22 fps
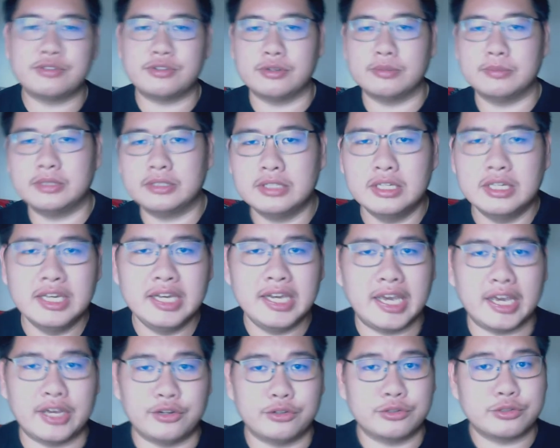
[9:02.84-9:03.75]
streamer.
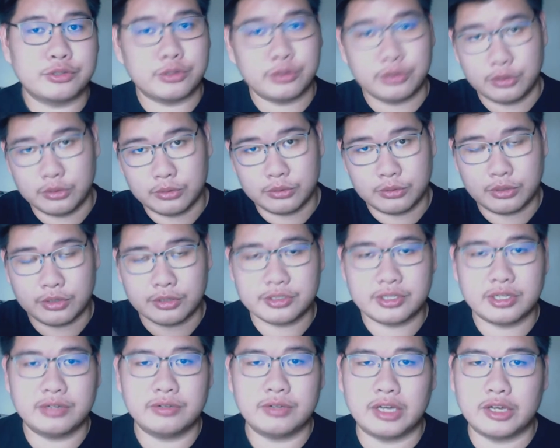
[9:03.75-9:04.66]
And also you
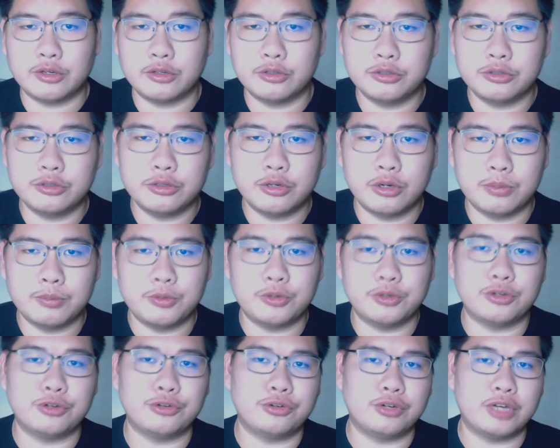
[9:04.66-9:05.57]
yourself, I do hope
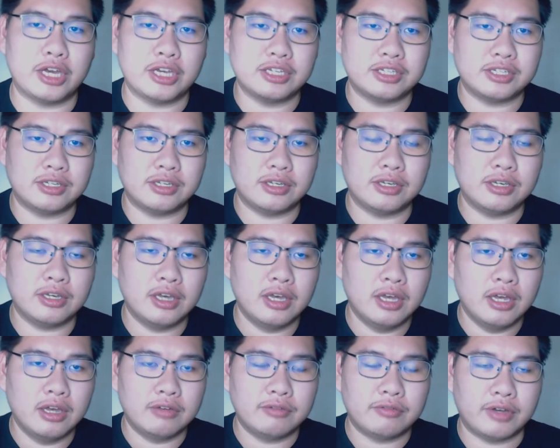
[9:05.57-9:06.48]
you actually
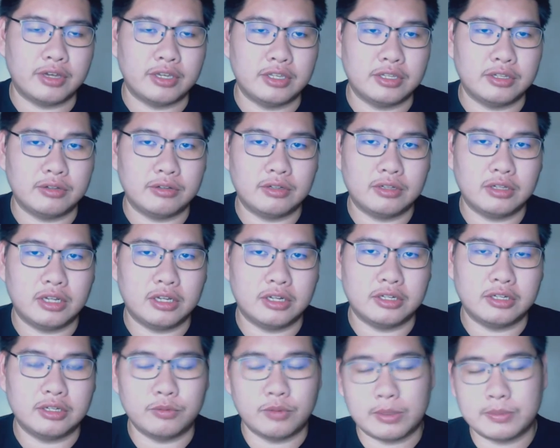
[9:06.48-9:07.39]
find
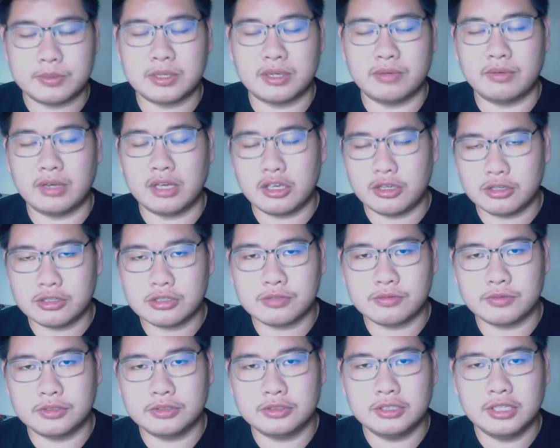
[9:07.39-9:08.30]
the website very
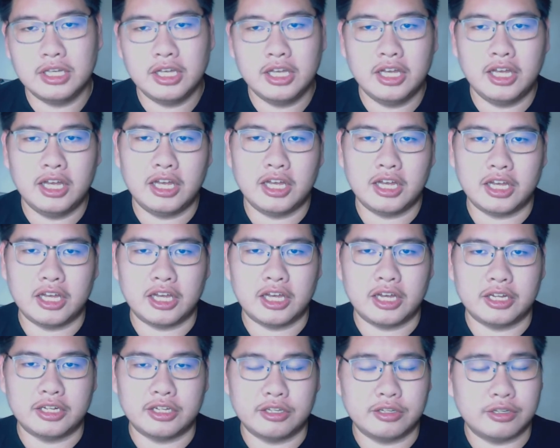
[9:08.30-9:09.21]
useful.
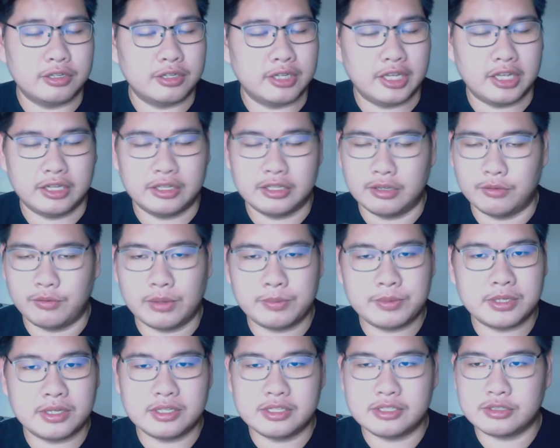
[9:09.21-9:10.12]
The
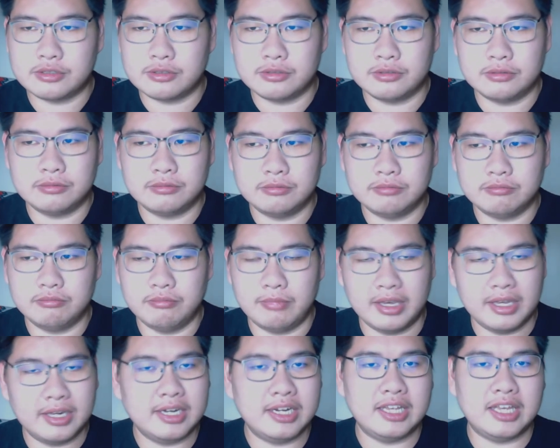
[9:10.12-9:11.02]
website is
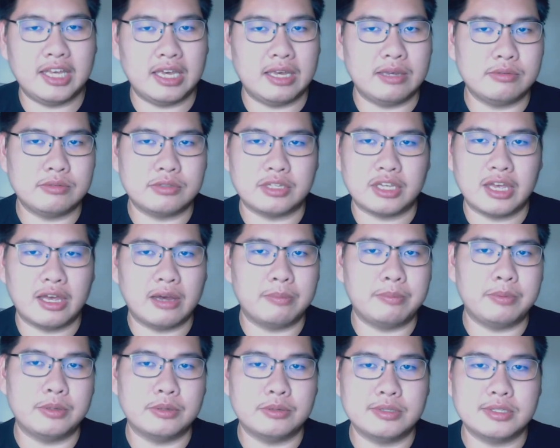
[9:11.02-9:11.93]
mainly aim to
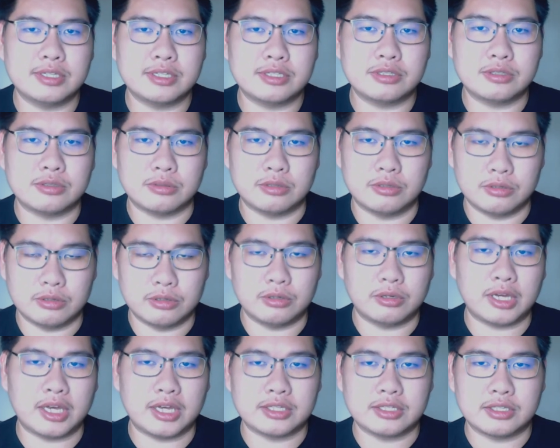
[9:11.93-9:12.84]
help you just to
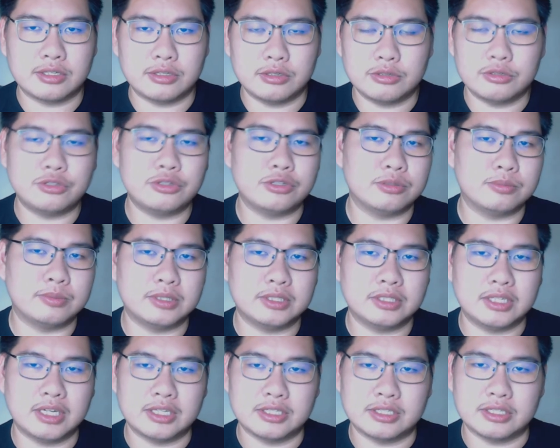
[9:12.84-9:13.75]
grow as a
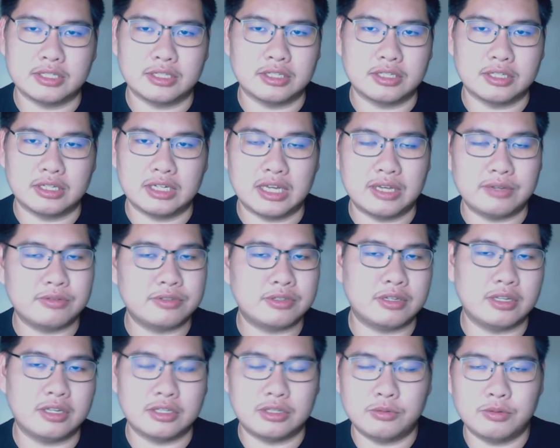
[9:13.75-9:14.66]
YouTuber, as a
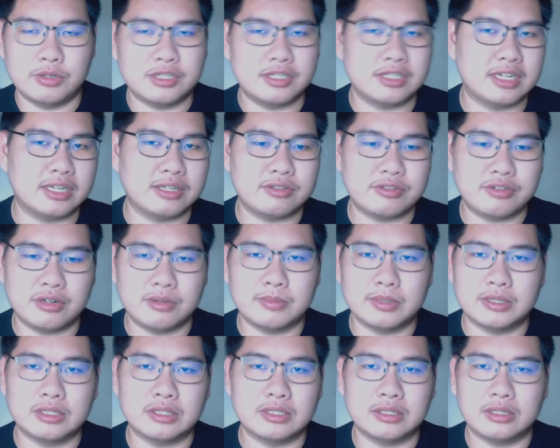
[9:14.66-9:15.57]
Twitch live
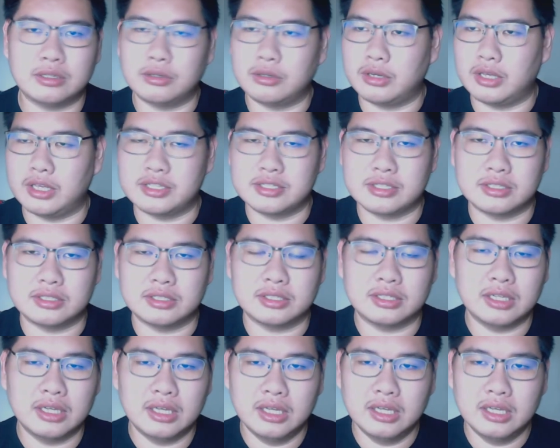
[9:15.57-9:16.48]
streamer, or as a